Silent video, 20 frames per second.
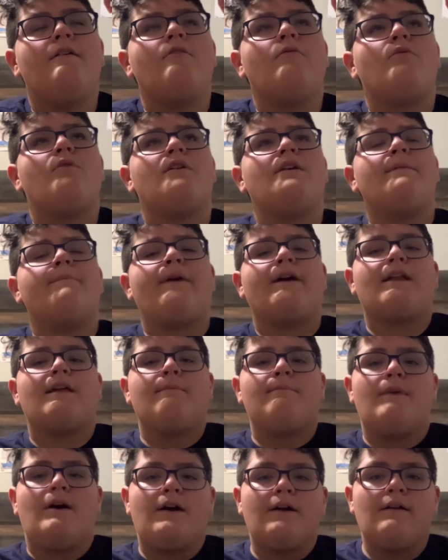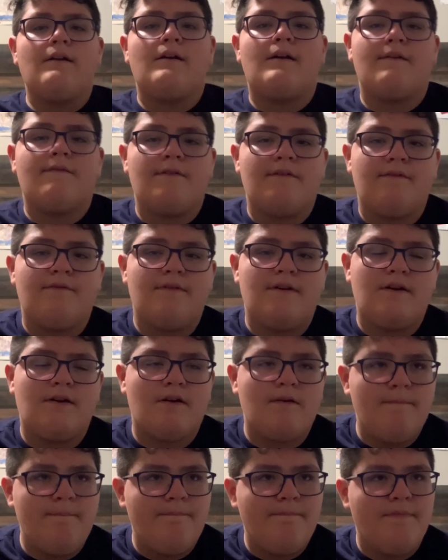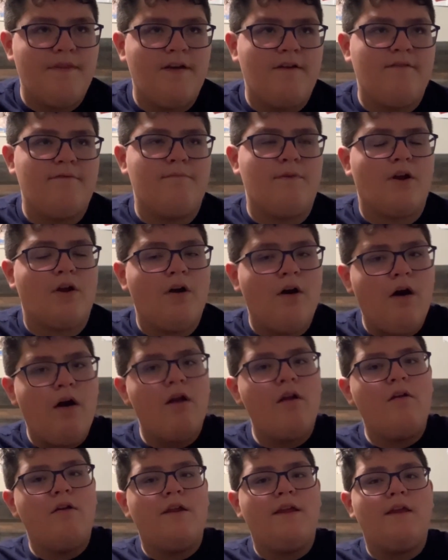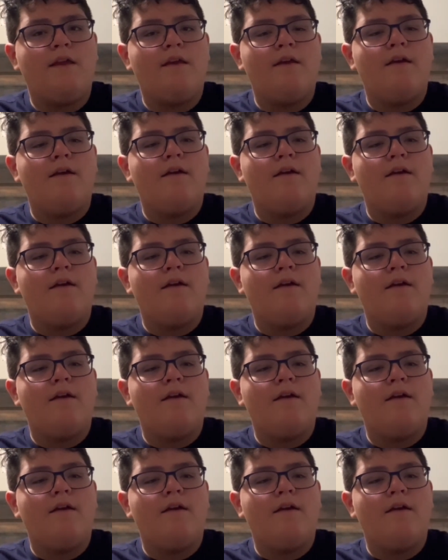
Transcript: where he bought a manga off of Makari,